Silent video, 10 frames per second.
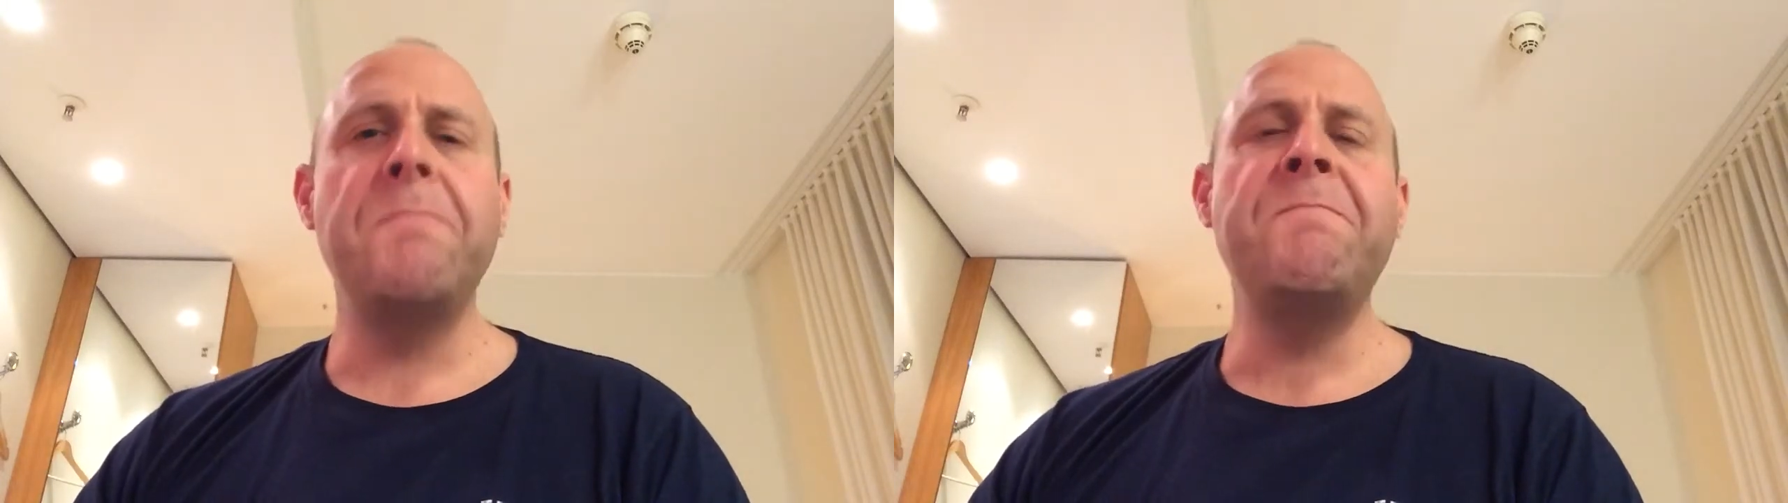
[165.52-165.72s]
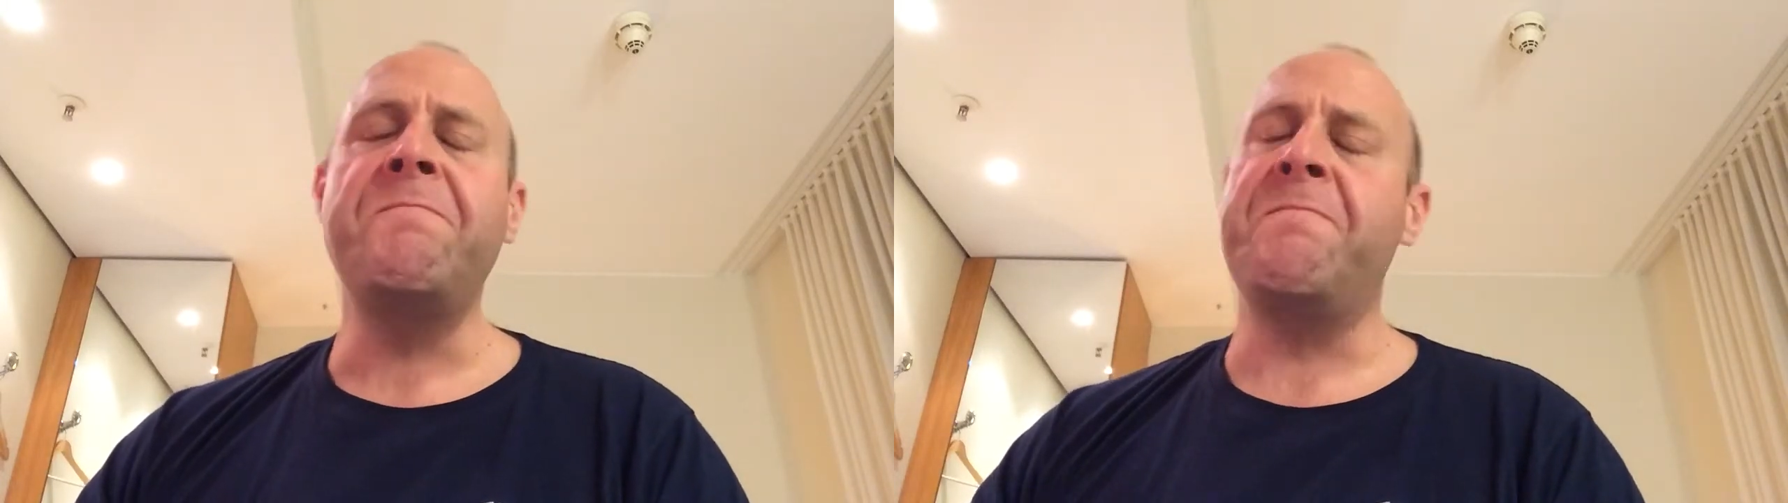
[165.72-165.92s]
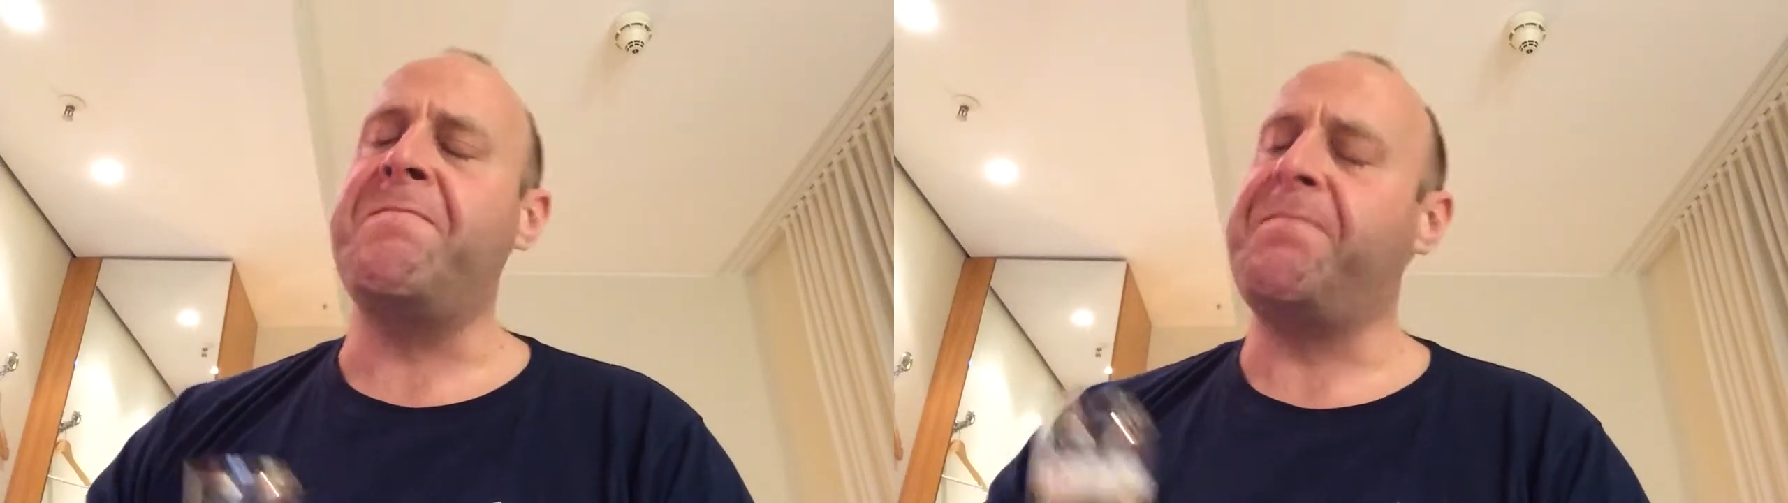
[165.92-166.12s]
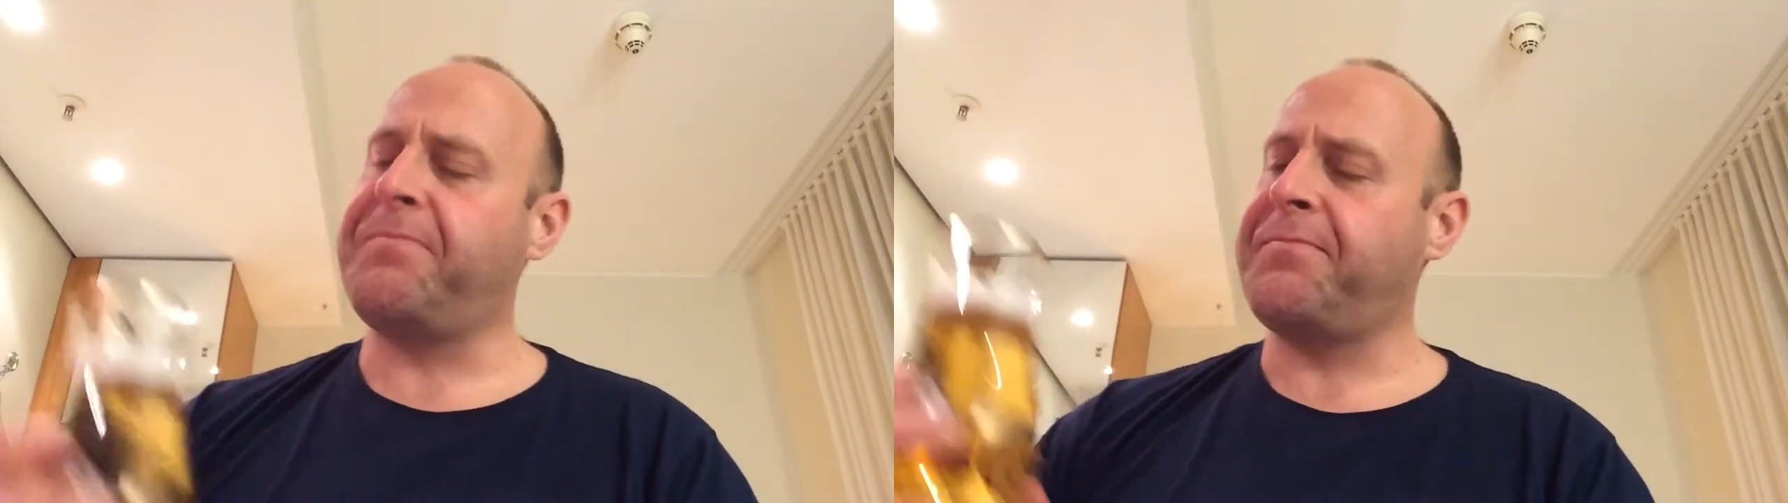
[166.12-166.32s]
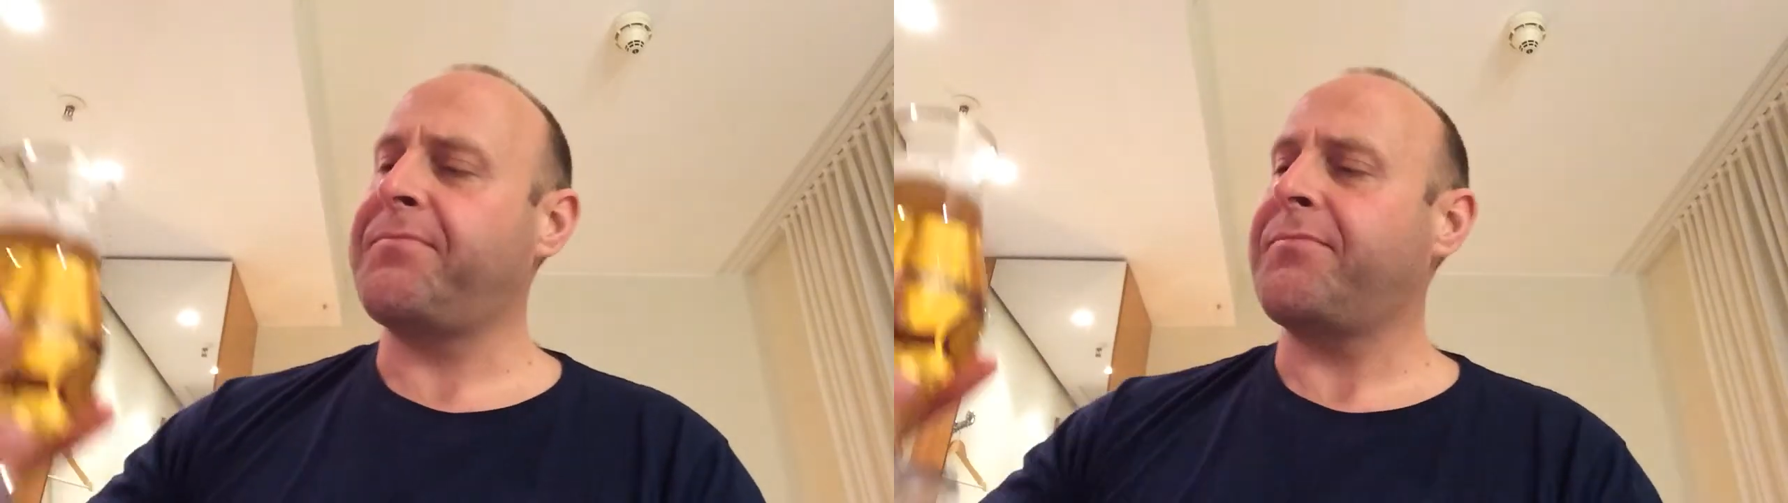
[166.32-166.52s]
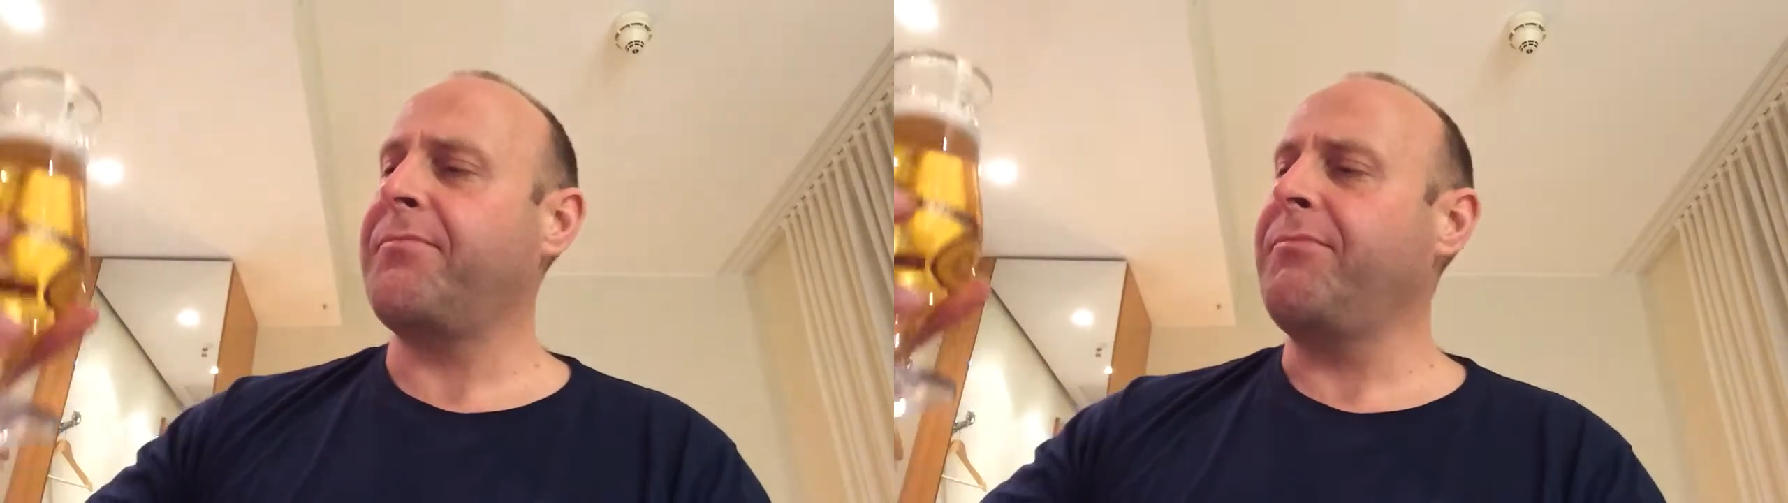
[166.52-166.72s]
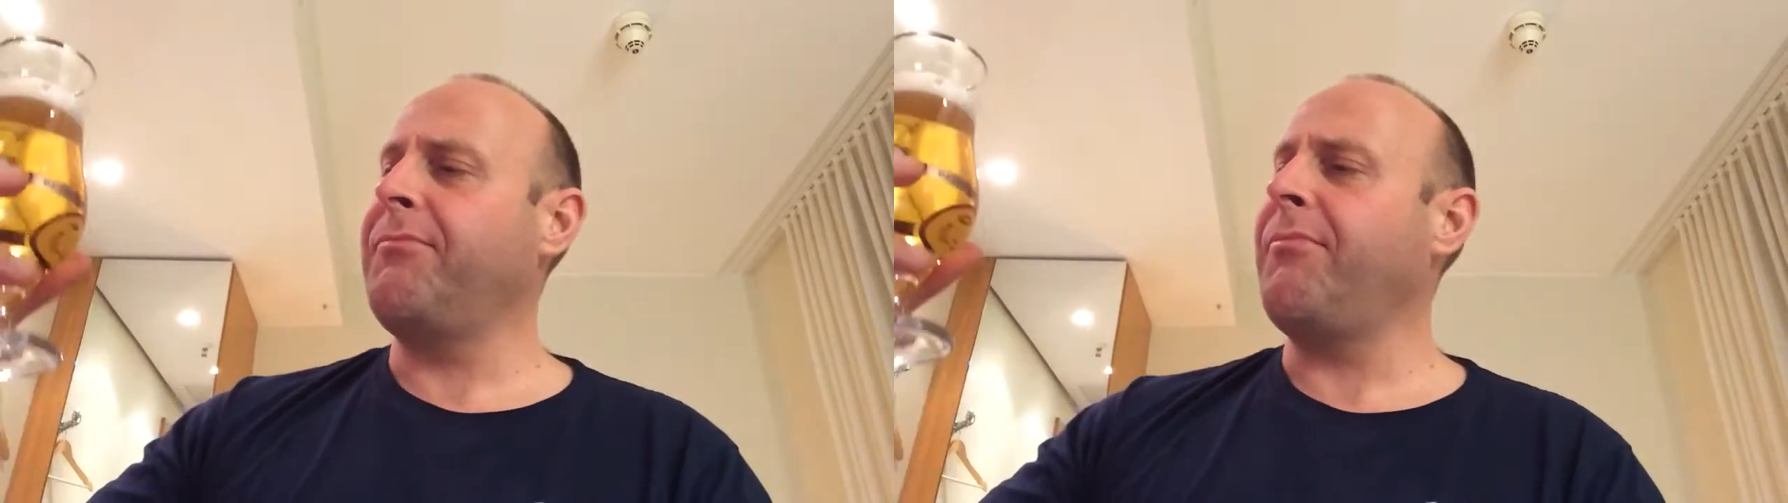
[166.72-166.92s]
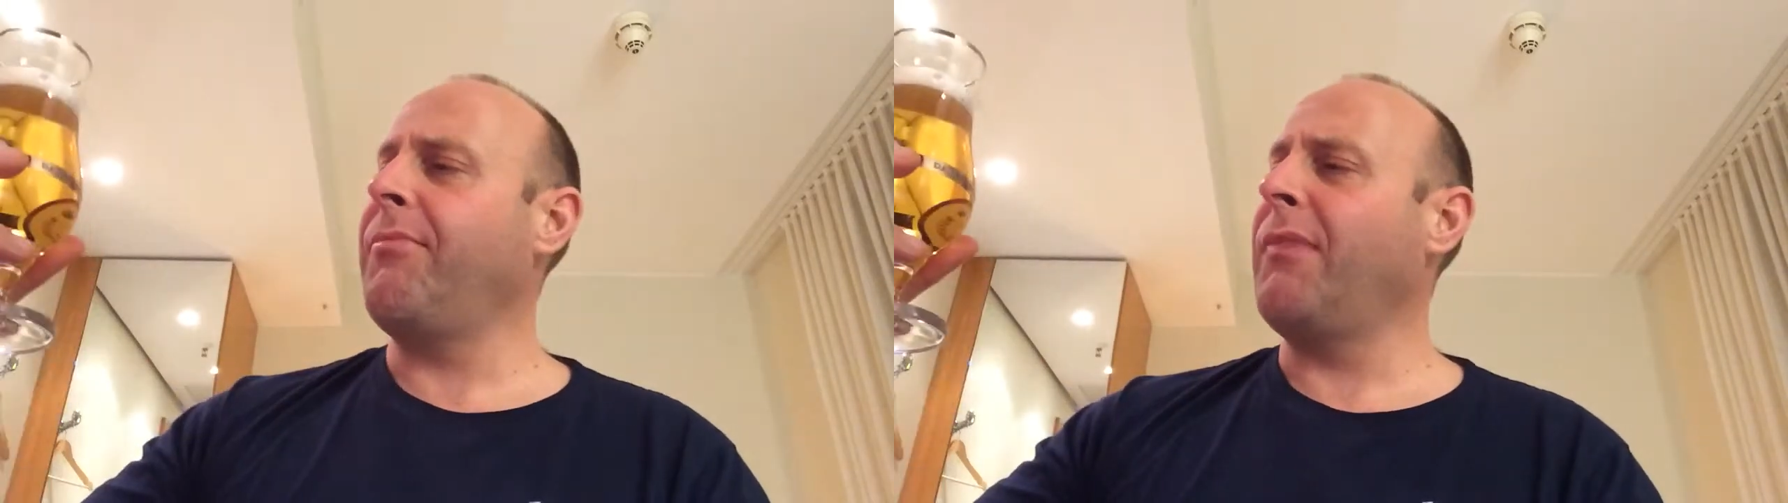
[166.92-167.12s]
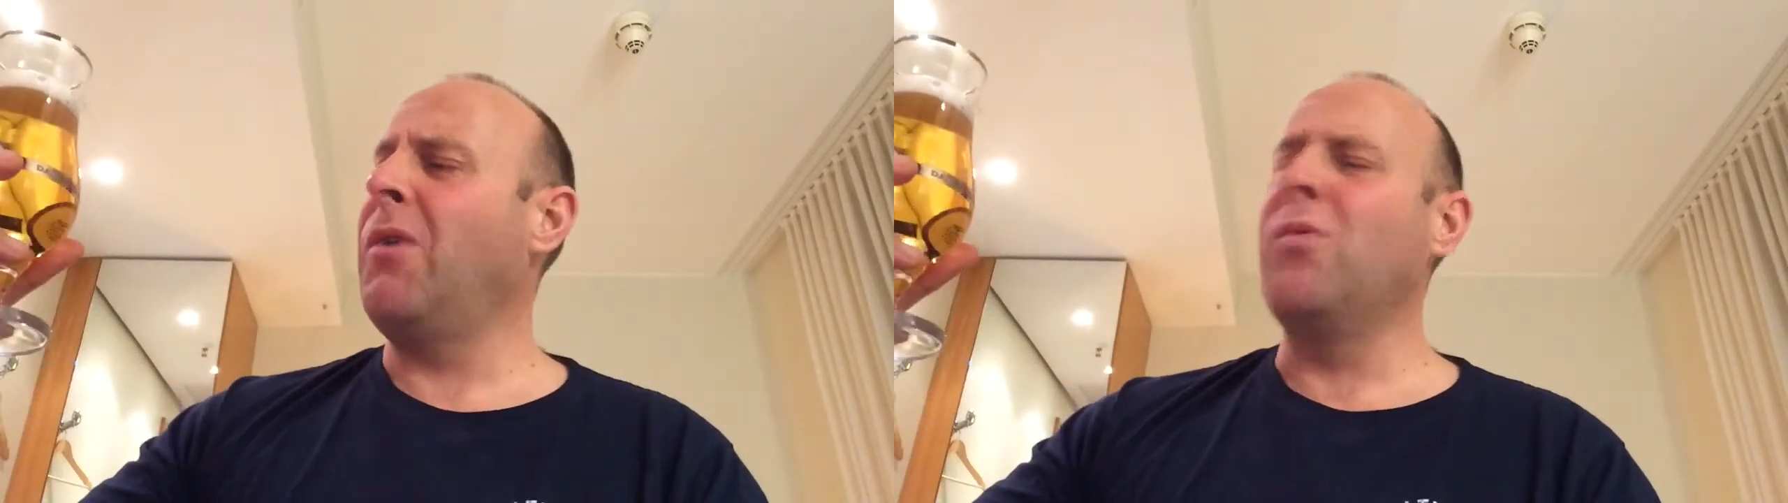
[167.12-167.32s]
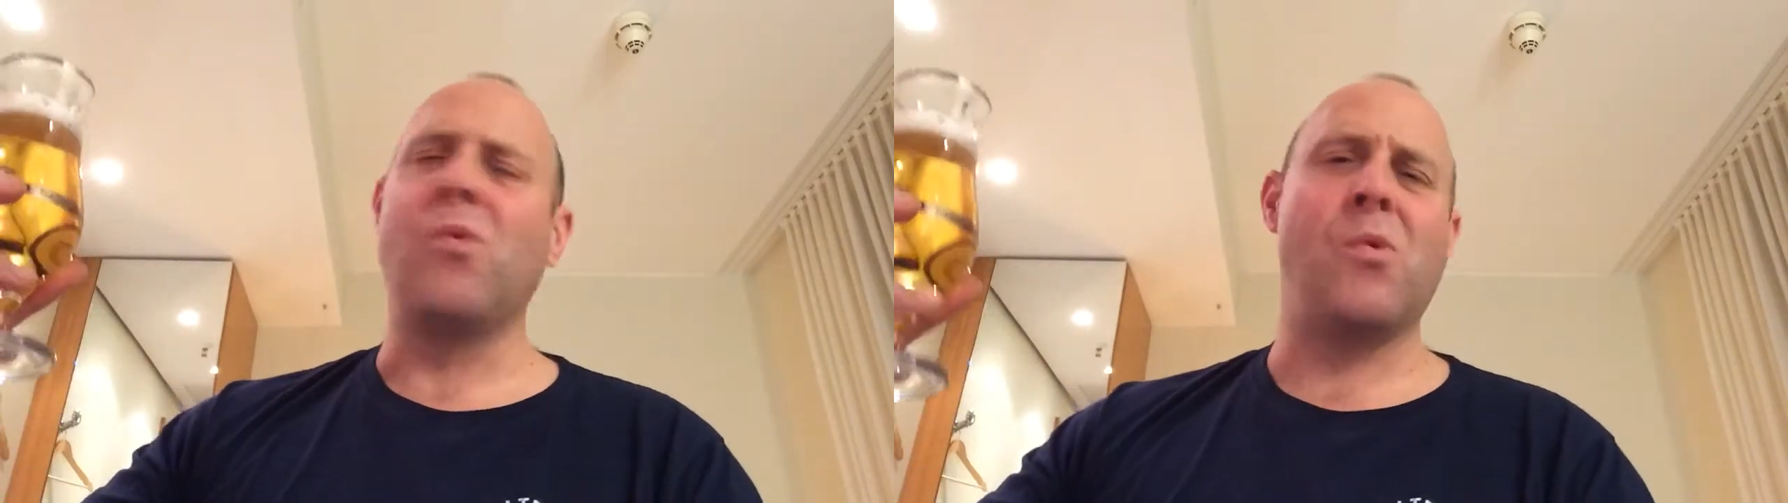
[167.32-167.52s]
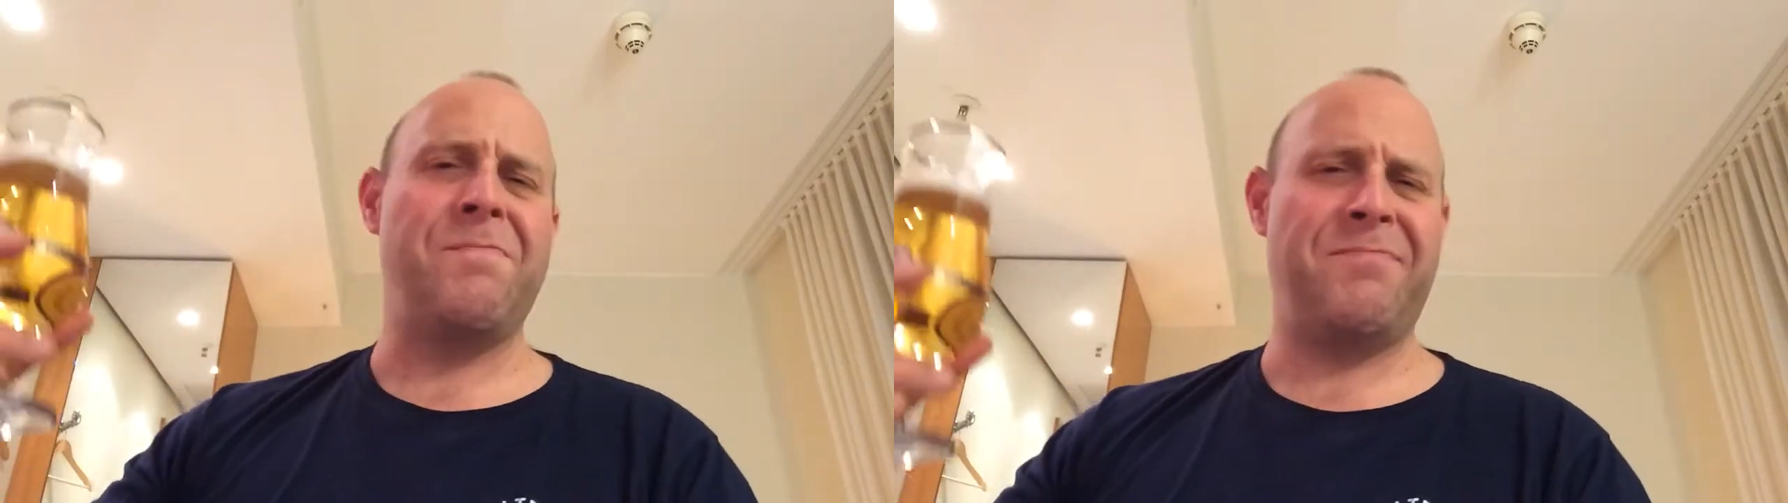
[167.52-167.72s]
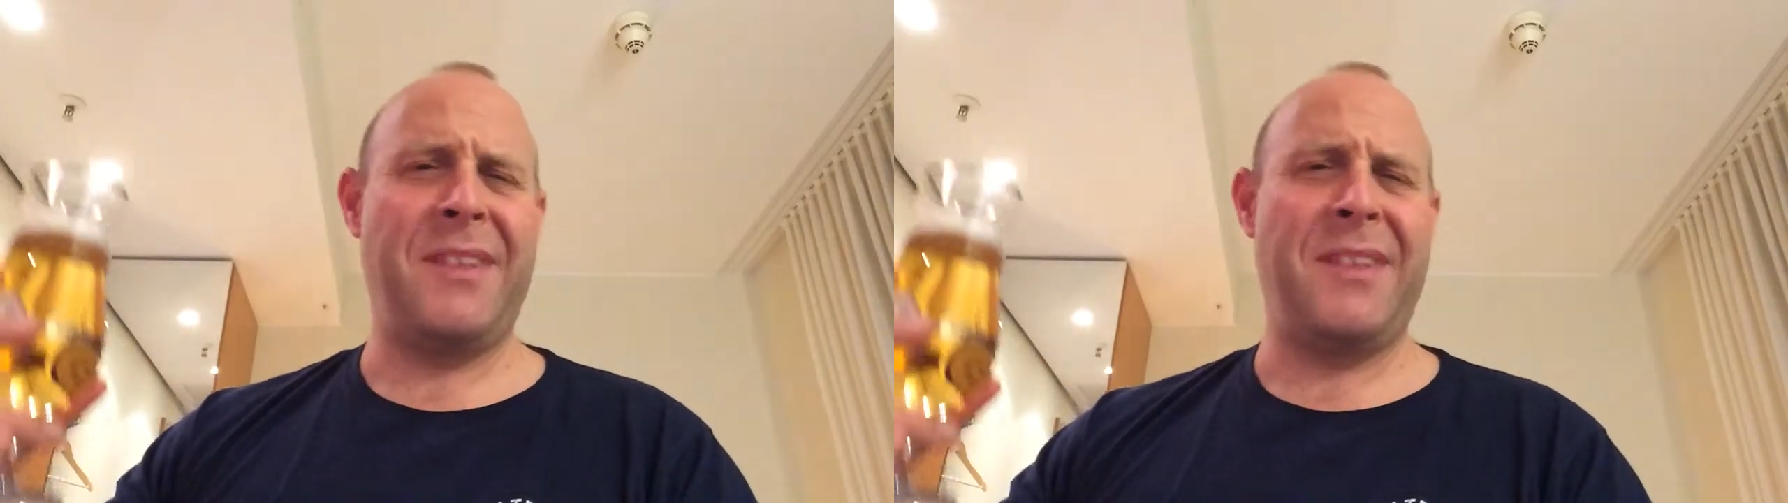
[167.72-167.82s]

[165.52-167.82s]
Hmm. Oh,